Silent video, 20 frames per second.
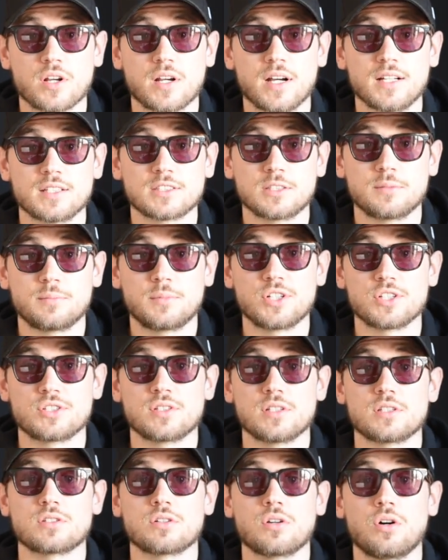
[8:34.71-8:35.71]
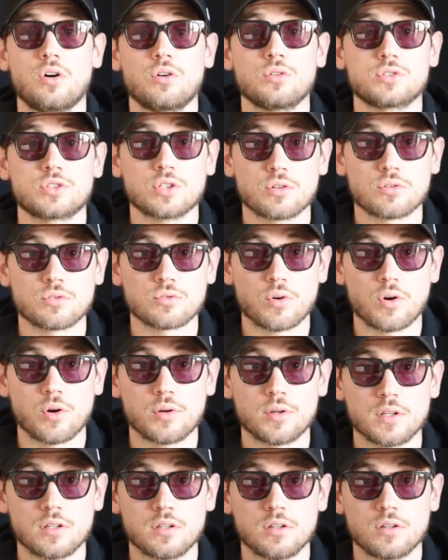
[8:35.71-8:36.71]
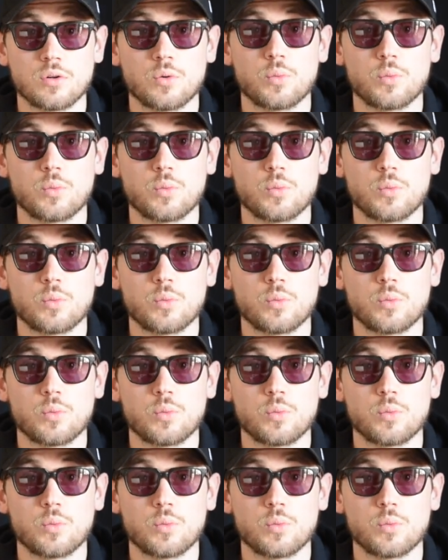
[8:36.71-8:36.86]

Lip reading: customers is also growing